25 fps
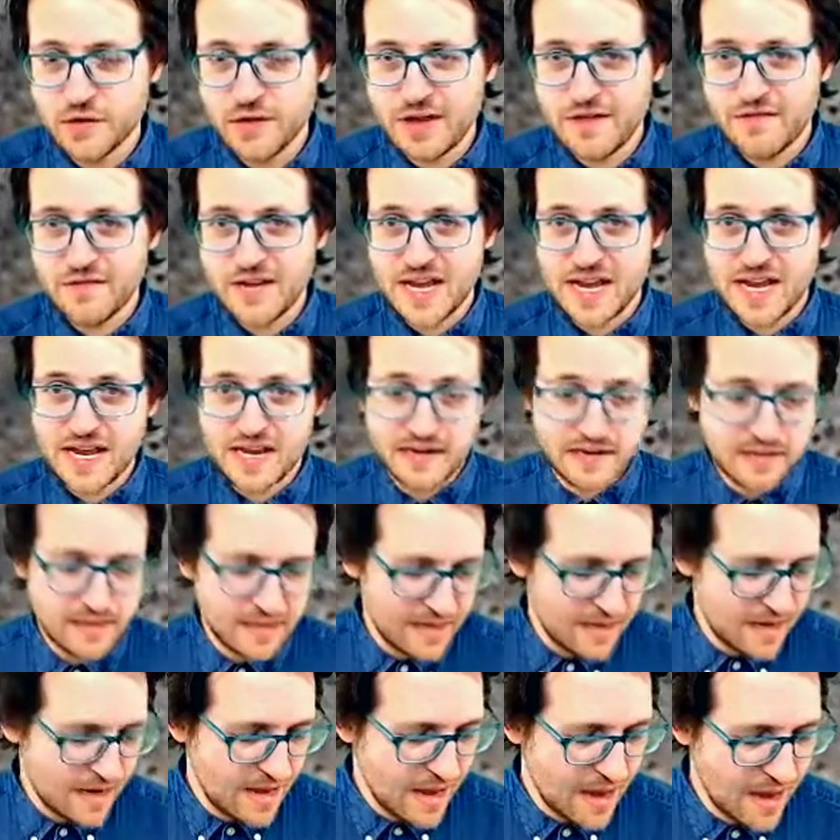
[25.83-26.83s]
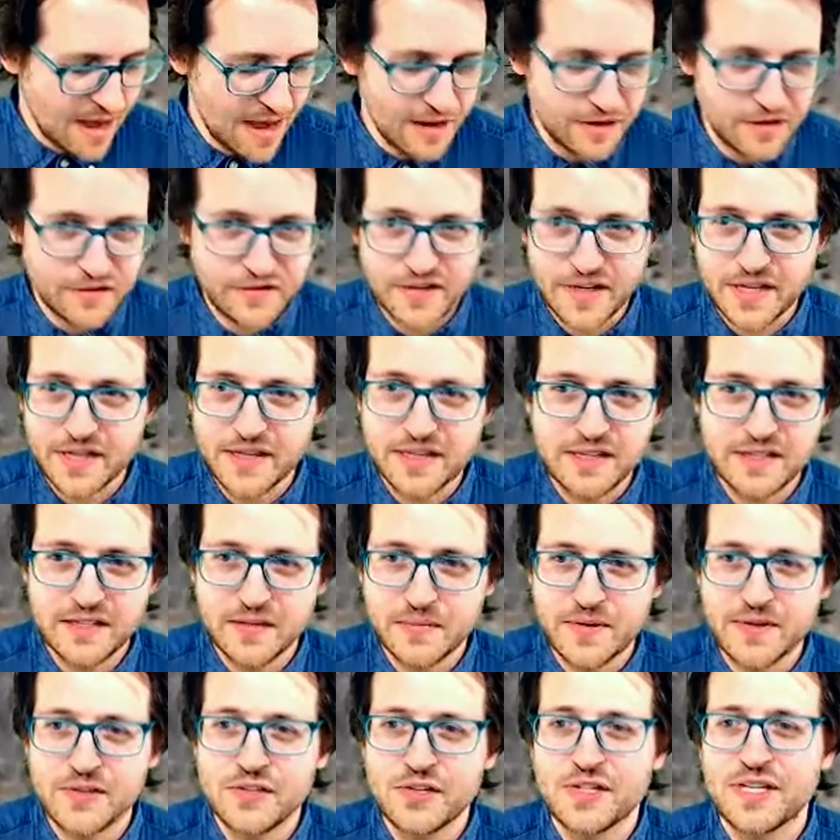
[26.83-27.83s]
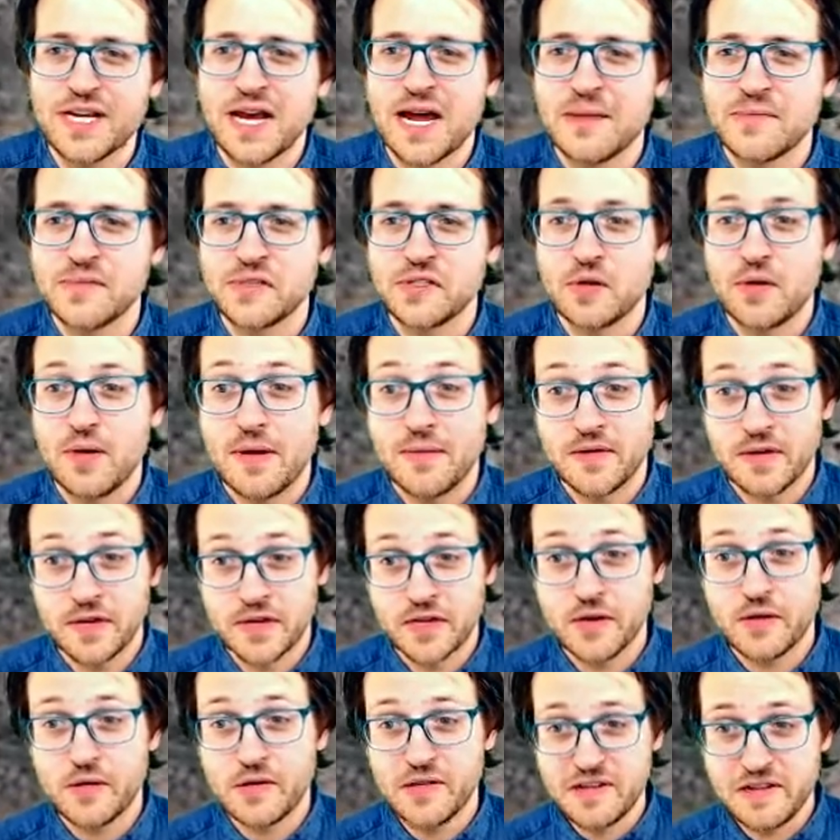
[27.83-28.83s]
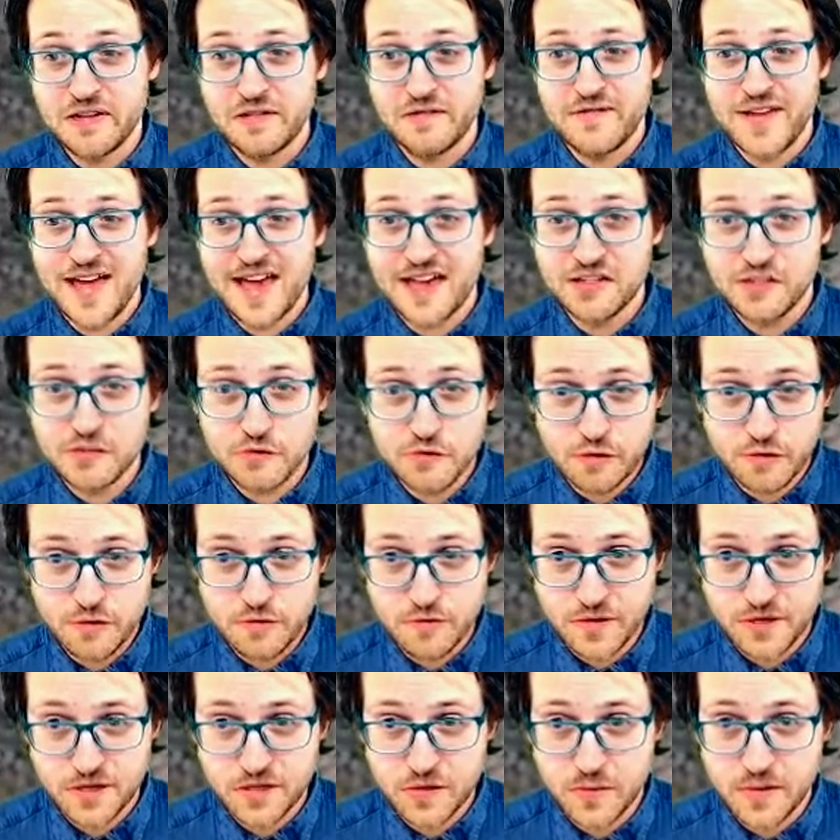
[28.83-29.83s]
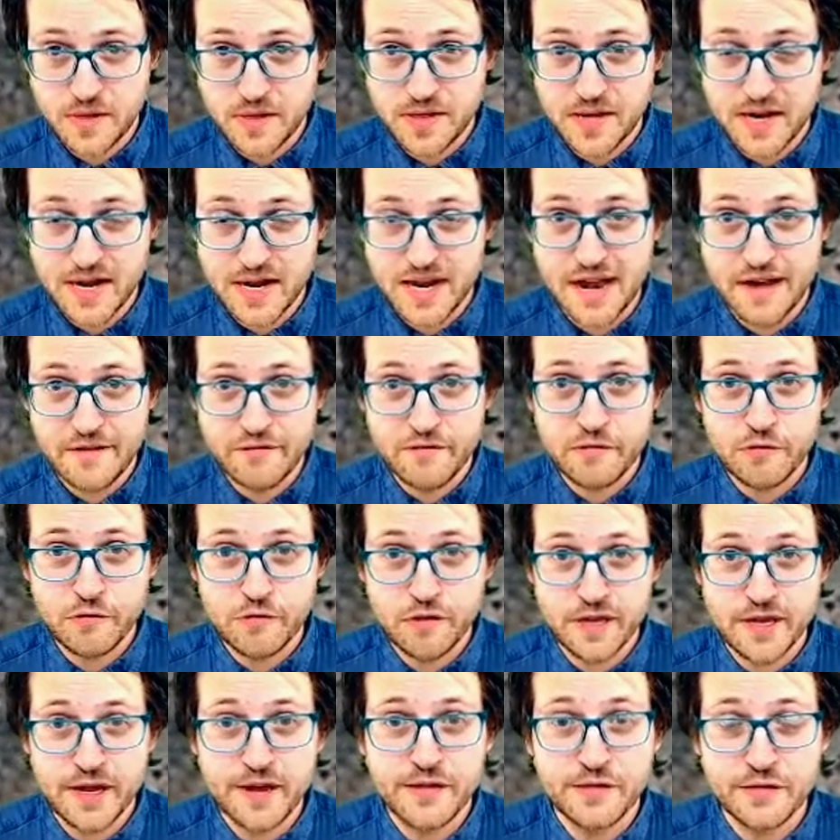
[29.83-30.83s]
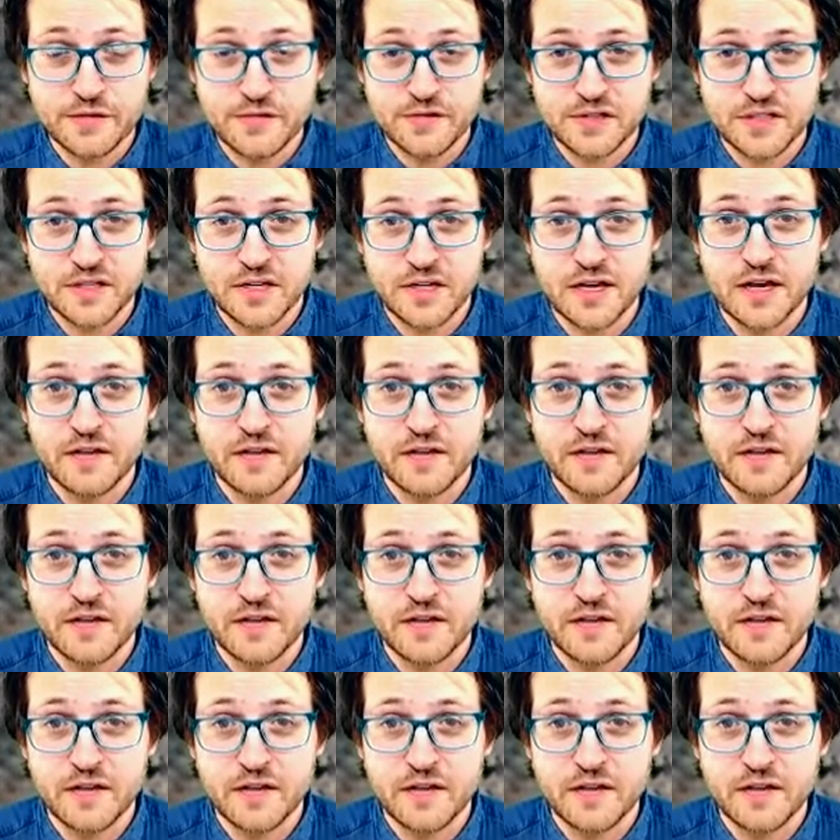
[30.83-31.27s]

on your left hand. Uh, you've done these a bunch of times, so I'm going to go a little faster through this one than I have through the others.